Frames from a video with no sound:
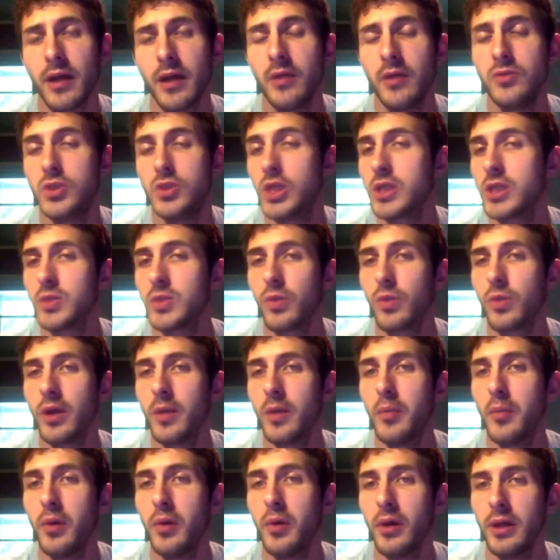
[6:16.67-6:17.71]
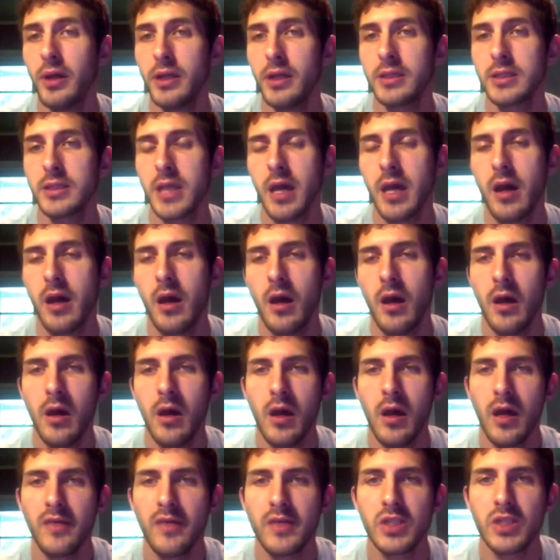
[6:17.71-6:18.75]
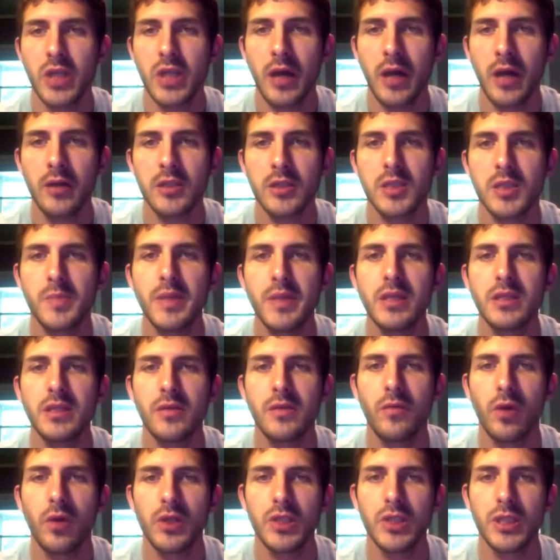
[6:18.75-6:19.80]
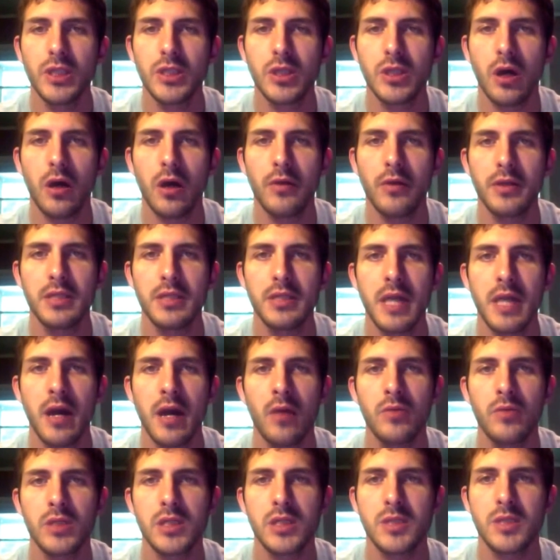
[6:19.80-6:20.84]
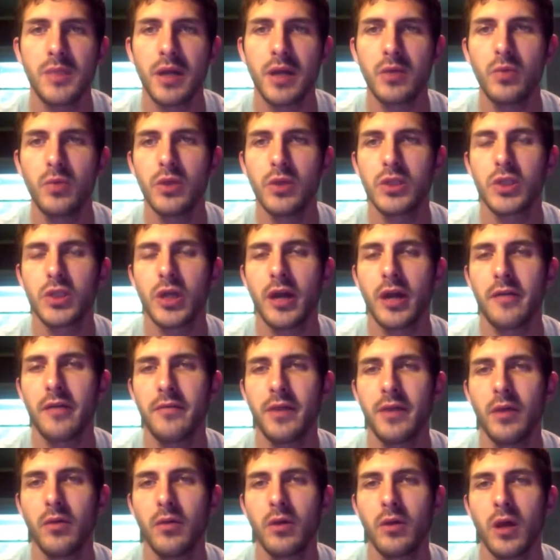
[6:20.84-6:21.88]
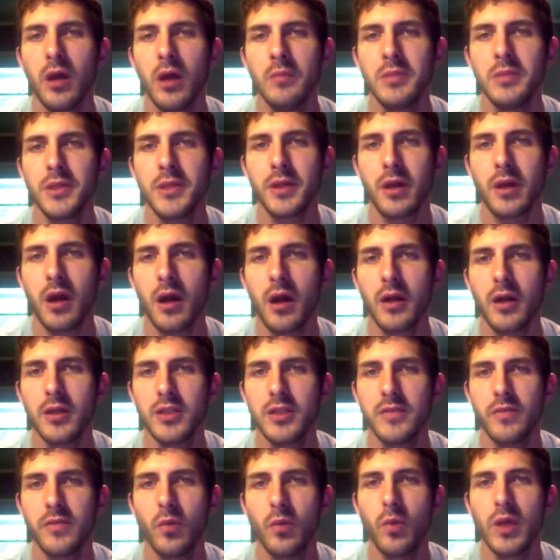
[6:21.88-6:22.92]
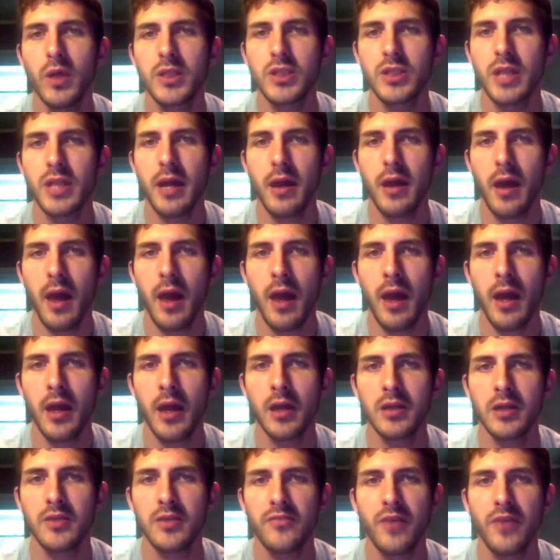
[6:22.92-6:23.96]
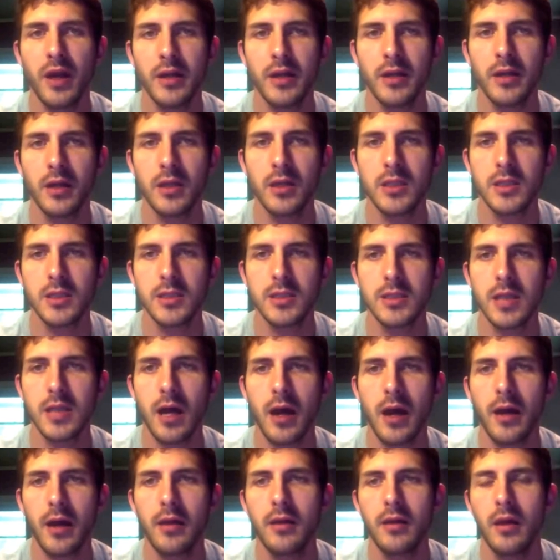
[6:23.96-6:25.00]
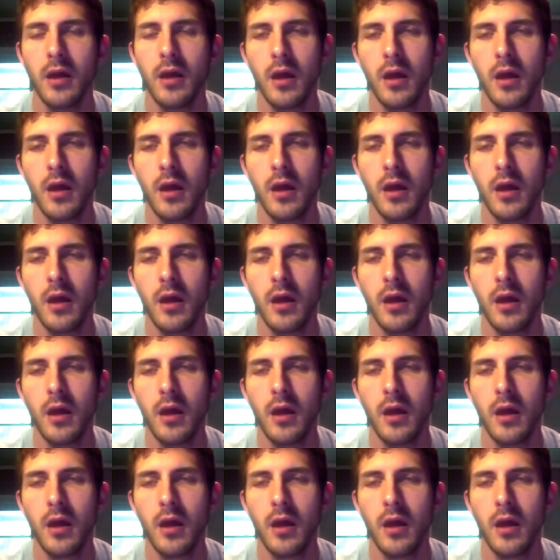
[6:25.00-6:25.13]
I know just where to put it. If the child speaks of what she saw, the town will suspect witchcraft. They will come to the cottage of the witch they hanged, finding us inside."